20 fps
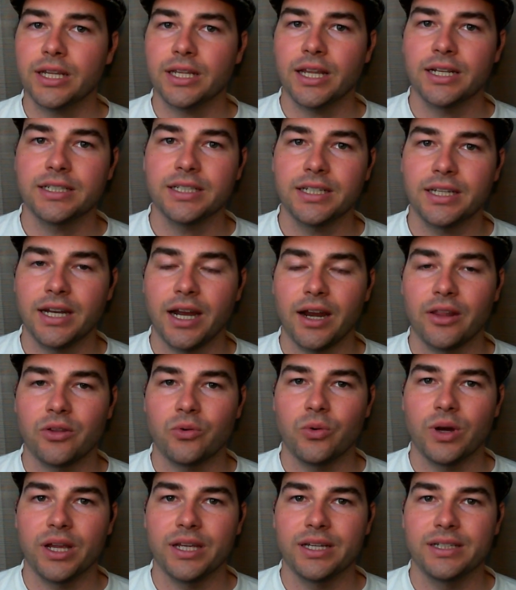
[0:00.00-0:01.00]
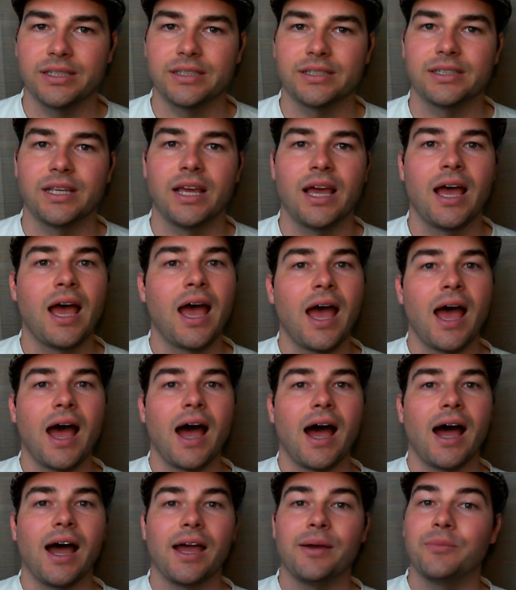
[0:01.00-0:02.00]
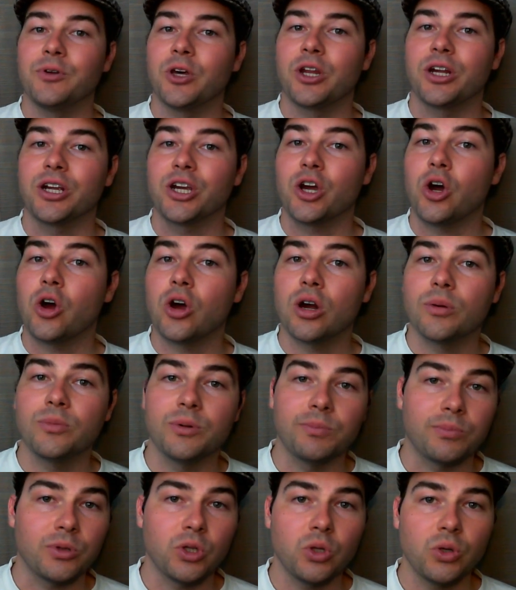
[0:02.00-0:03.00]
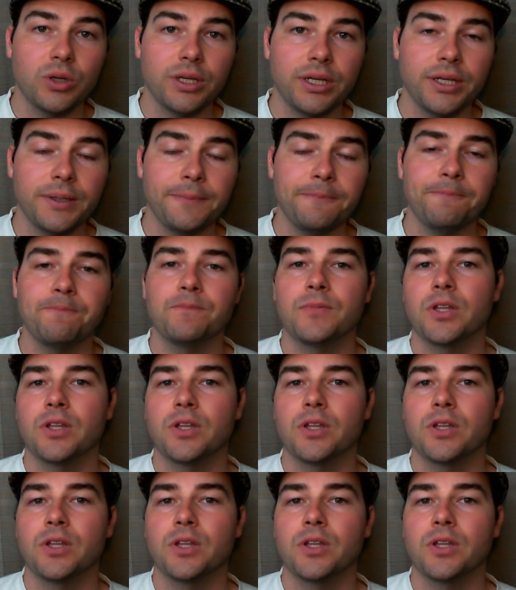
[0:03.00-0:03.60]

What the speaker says: I'd like to get out of the way is I am not a CARB employee.